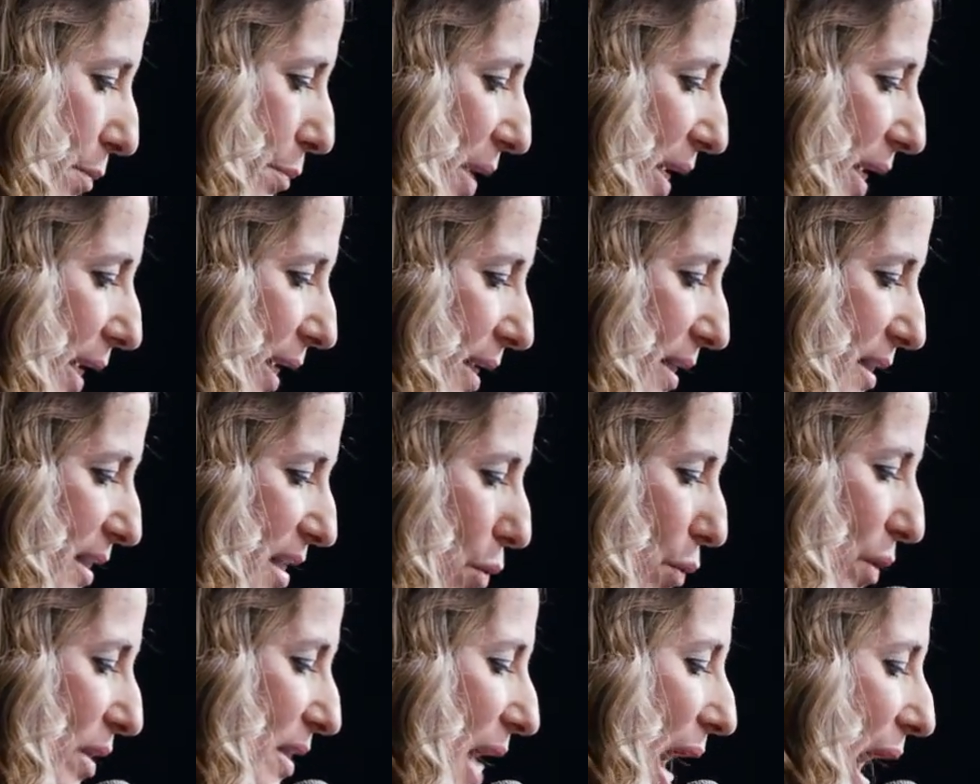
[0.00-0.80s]
because
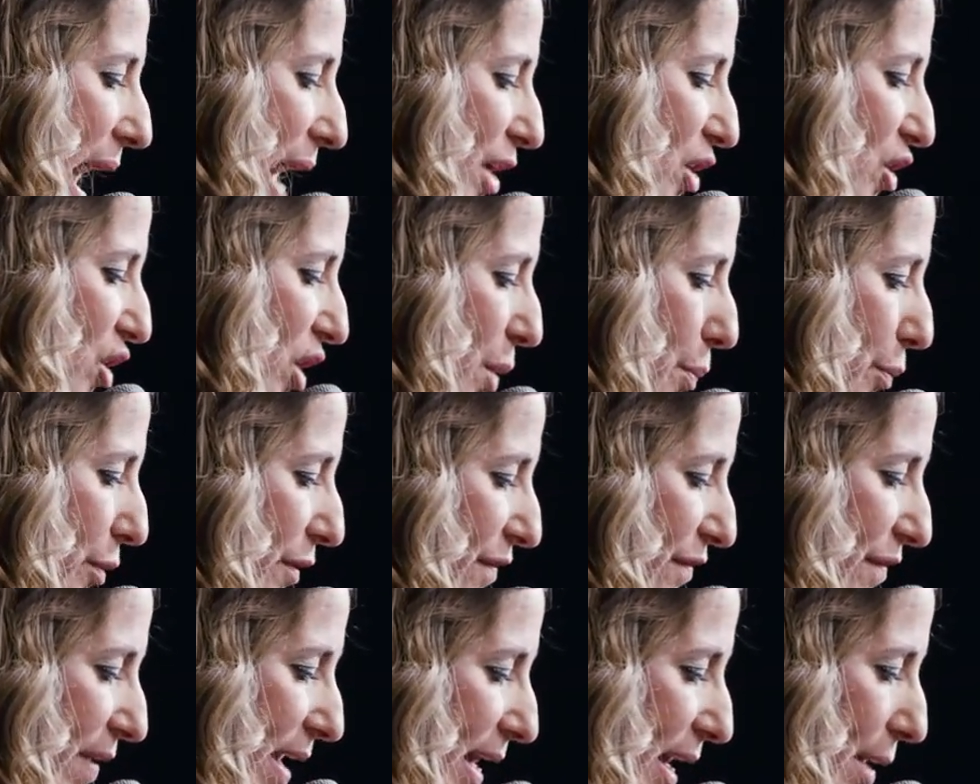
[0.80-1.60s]
it was actually a
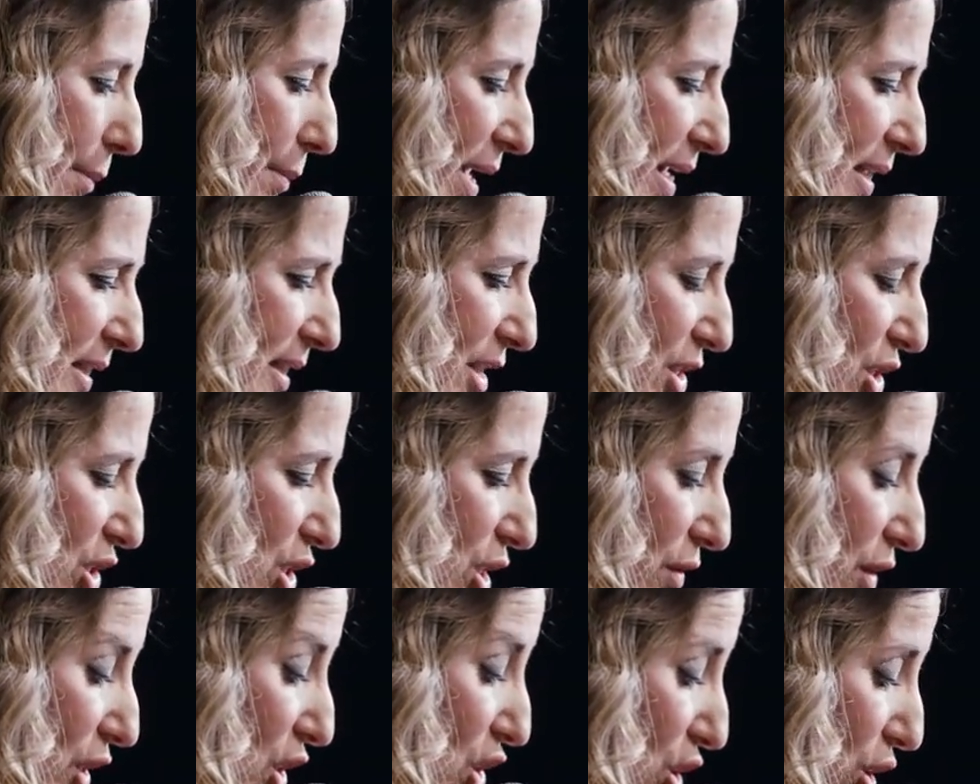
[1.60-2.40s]
prophetic message
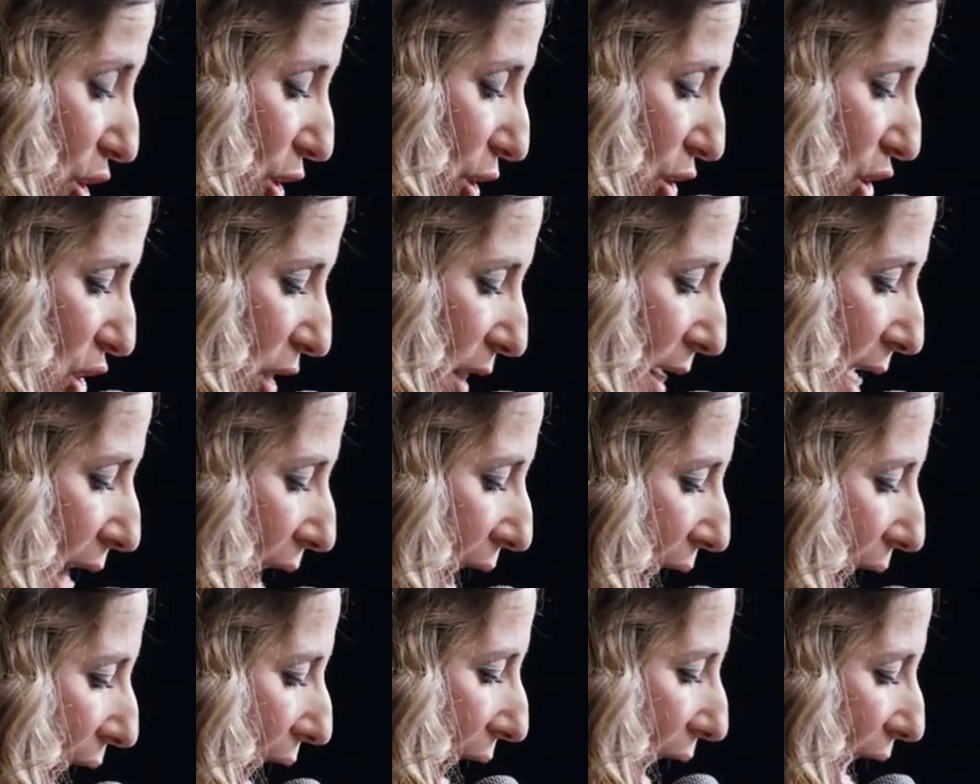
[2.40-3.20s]
to the church. And
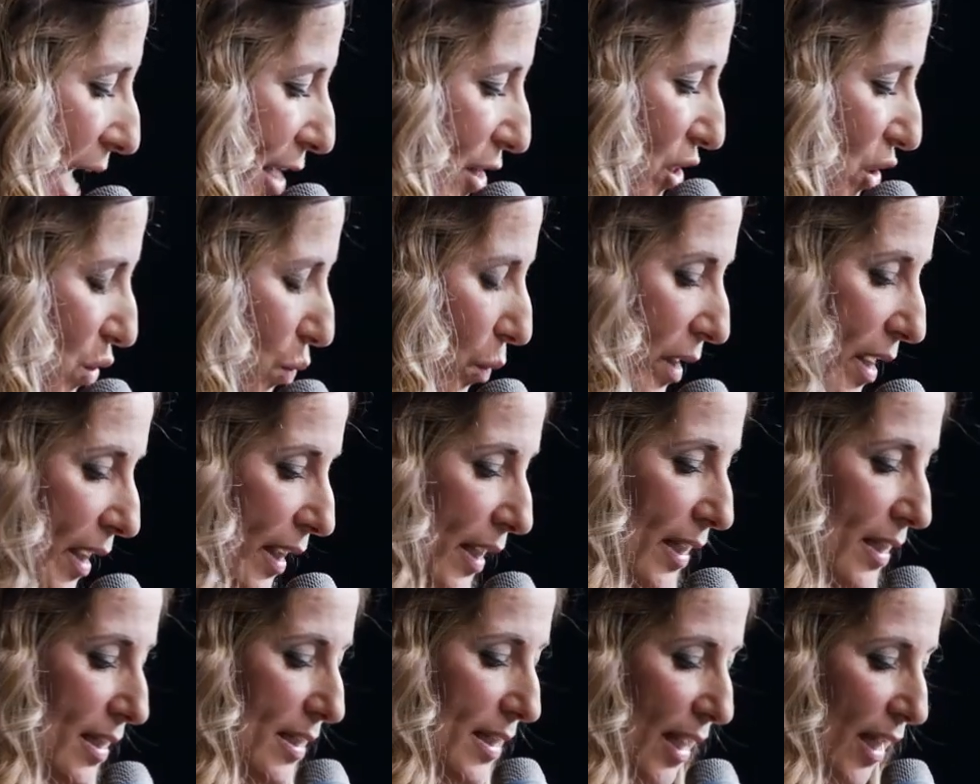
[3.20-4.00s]
I just want to
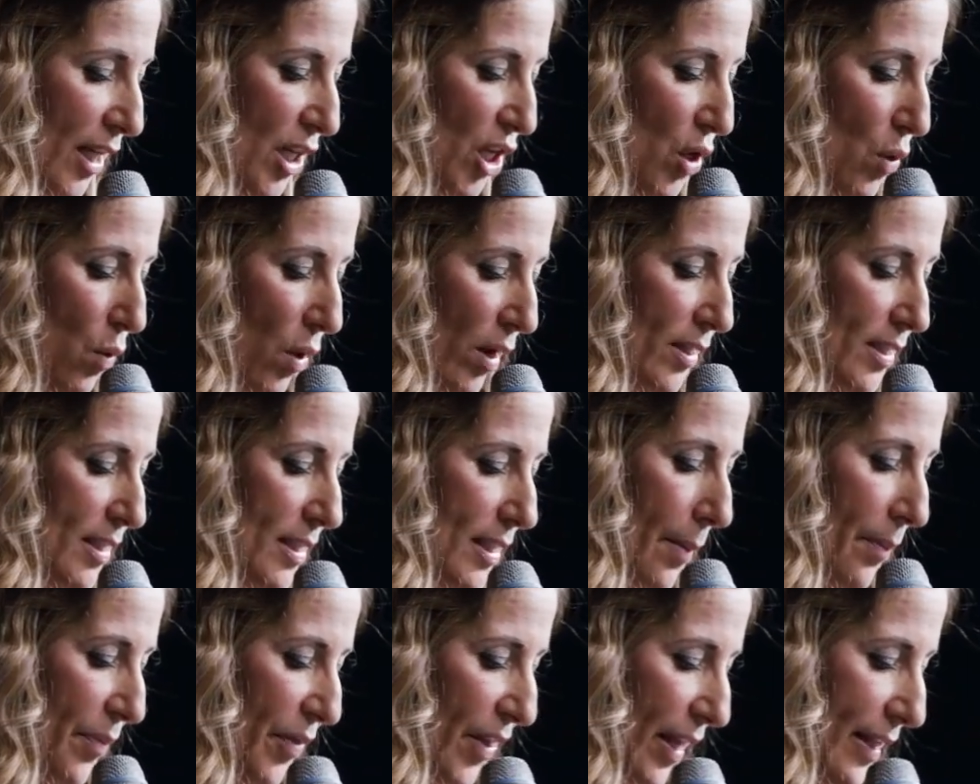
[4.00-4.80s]
continue on
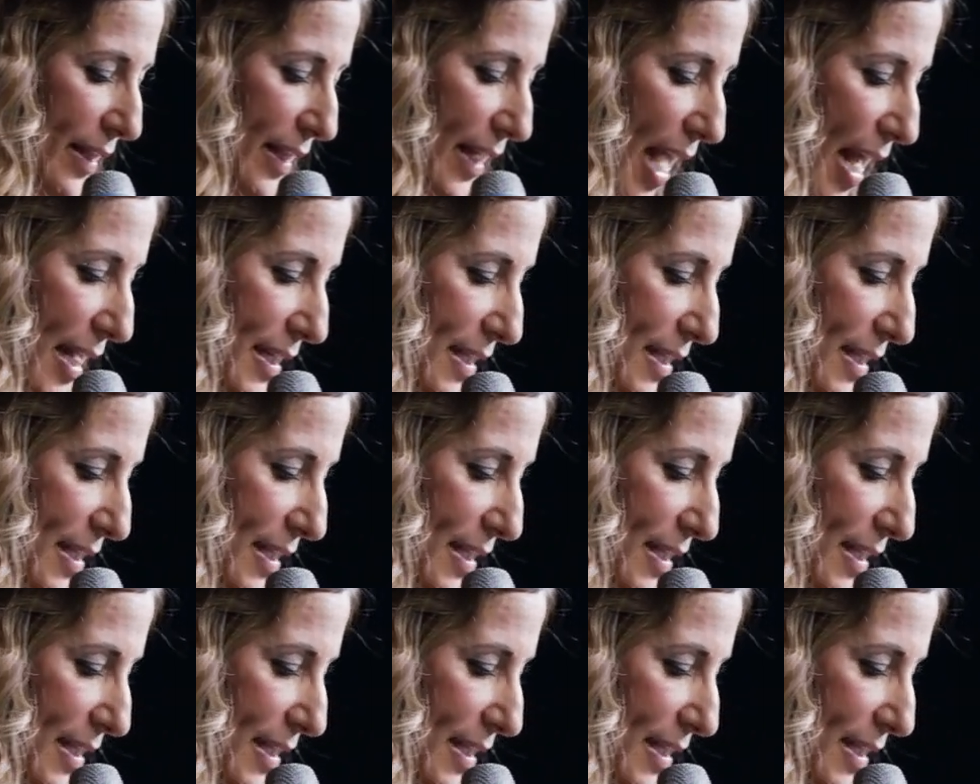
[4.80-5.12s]
something that I